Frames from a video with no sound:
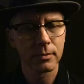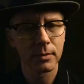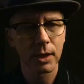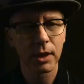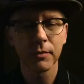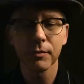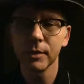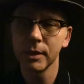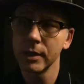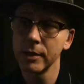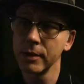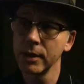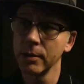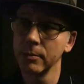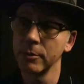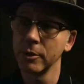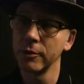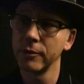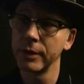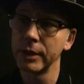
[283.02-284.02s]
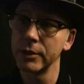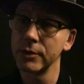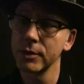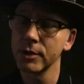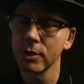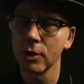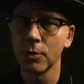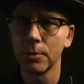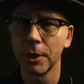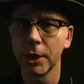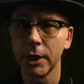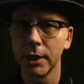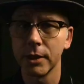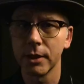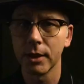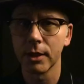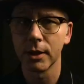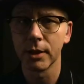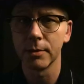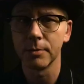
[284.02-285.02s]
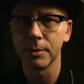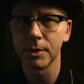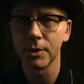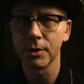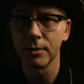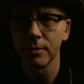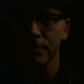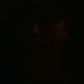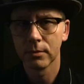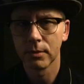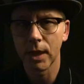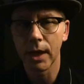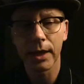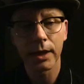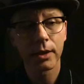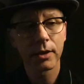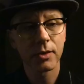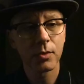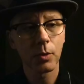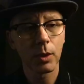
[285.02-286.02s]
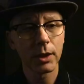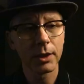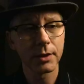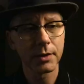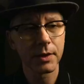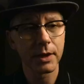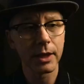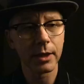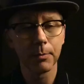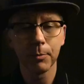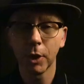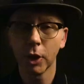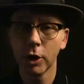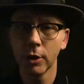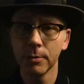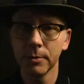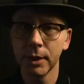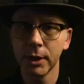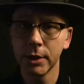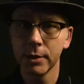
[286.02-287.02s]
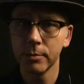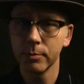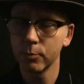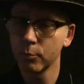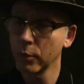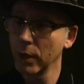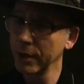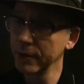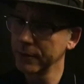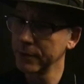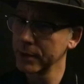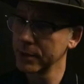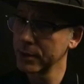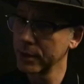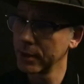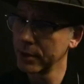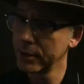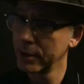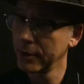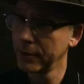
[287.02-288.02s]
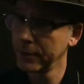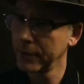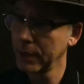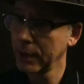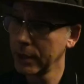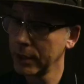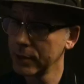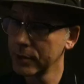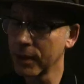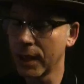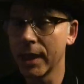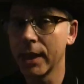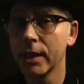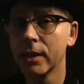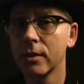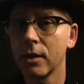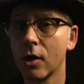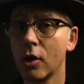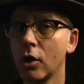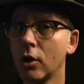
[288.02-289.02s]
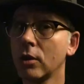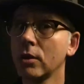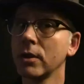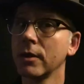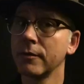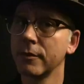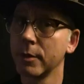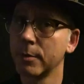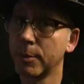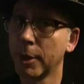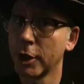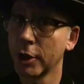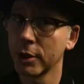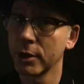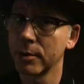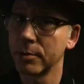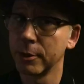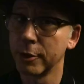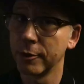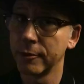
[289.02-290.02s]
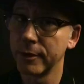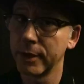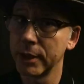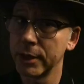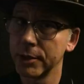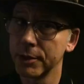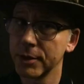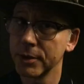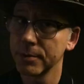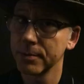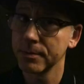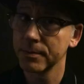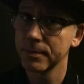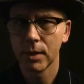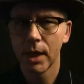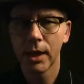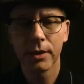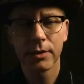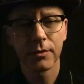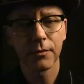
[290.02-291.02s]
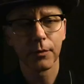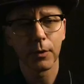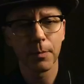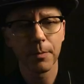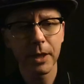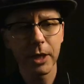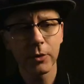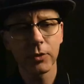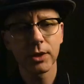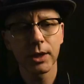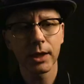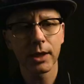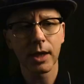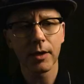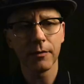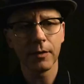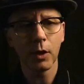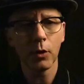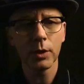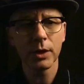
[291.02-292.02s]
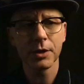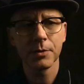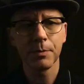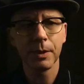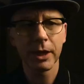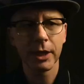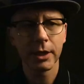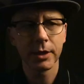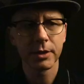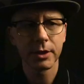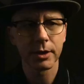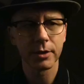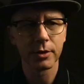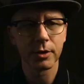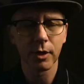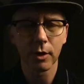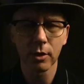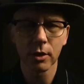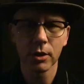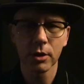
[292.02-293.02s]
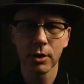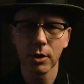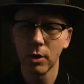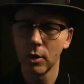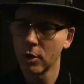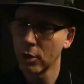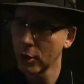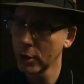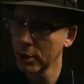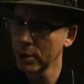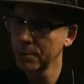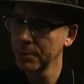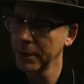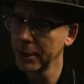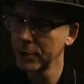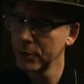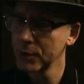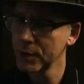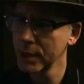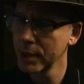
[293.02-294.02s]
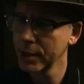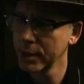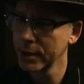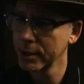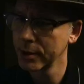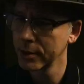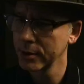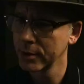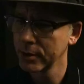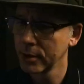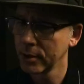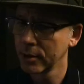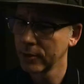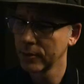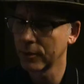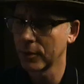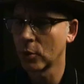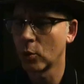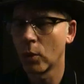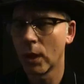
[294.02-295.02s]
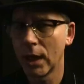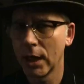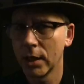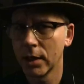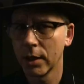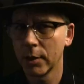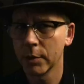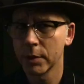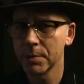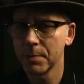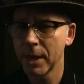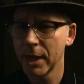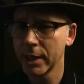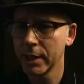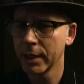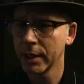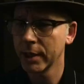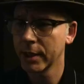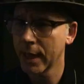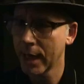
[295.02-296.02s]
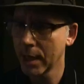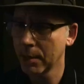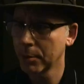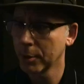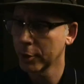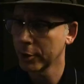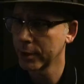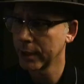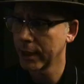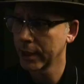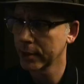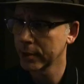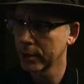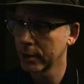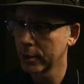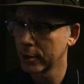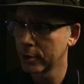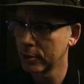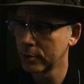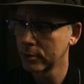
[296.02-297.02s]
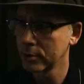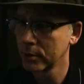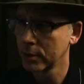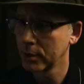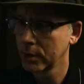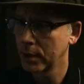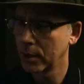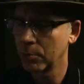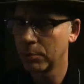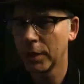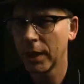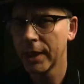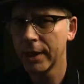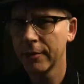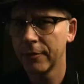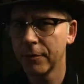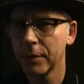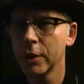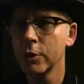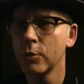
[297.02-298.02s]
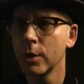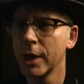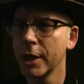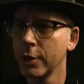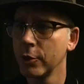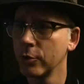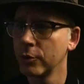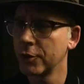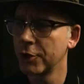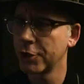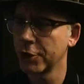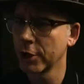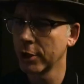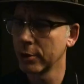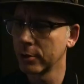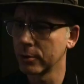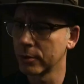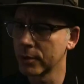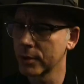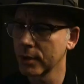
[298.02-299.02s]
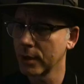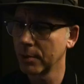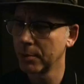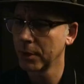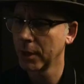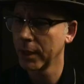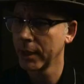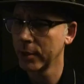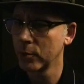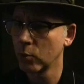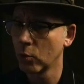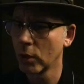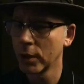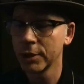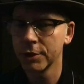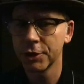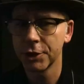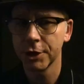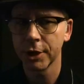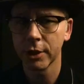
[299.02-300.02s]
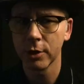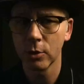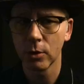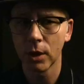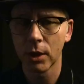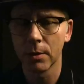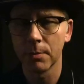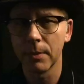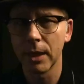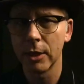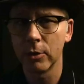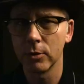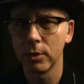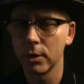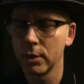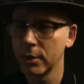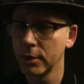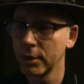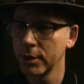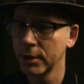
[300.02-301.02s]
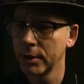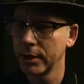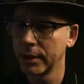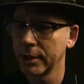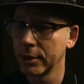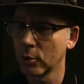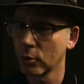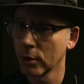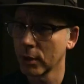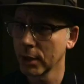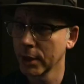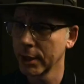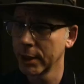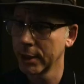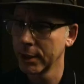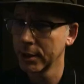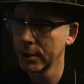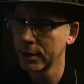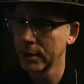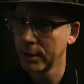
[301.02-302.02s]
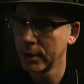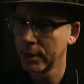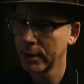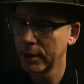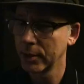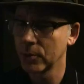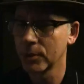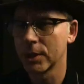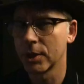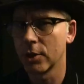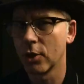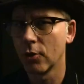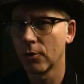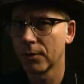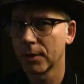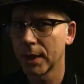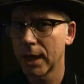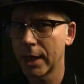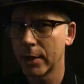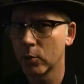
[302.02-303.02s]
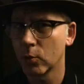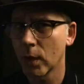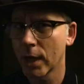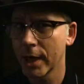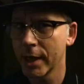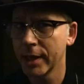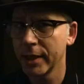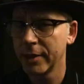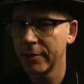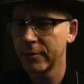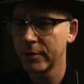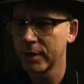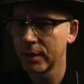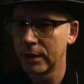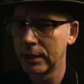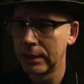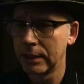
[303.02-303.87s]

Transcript: I've seen that movie so many times. As well as The Apartment, Breakfast at Tiffany's, and all of the Bond movies. As for music, I've always been into dark, hard music. For a while I was making gabber techno, and played a few huge shows. I played one show on Mount Hood in Oregon, it was an overnight rave,